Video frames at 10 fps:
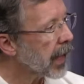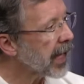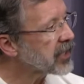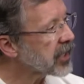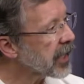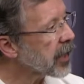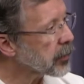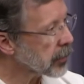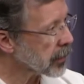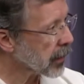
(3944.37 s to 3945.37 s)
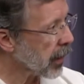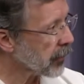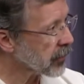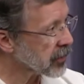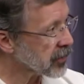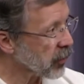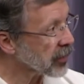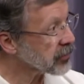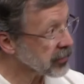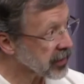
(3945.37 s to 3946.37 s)
A C M conference, because there
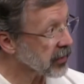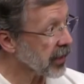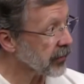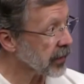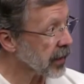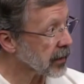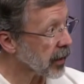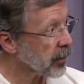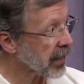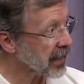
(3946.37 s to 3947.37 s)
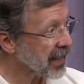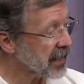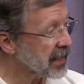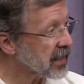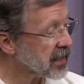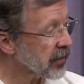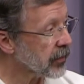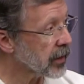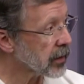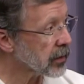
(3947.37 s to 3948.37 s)
was no SIGGRAPH at that time, back in nineteen
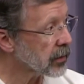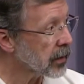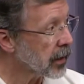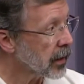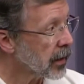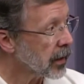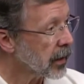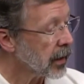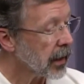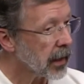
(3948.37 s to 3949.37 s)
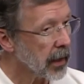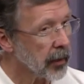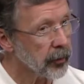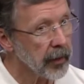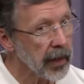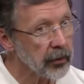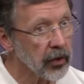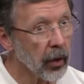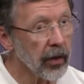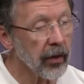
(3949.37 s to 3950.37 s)
seventy-two. Um, and it was
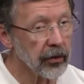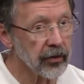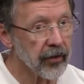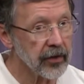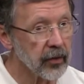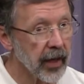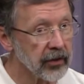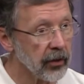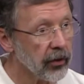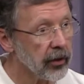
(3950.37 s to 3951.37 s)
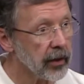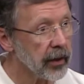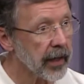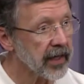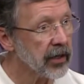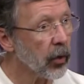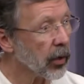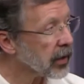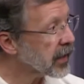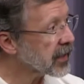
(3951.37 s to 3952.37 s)
only those of us who actually
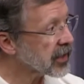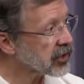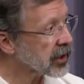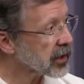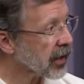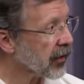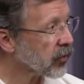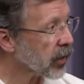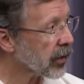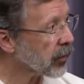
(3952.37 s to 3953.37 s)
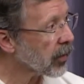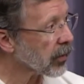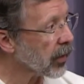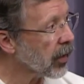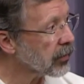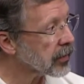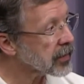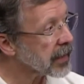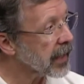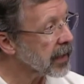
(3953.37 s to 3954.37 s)
ignored the existing software and wrote our own that
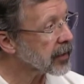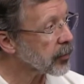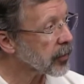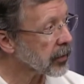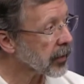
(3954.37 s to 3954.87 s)
stayed in computer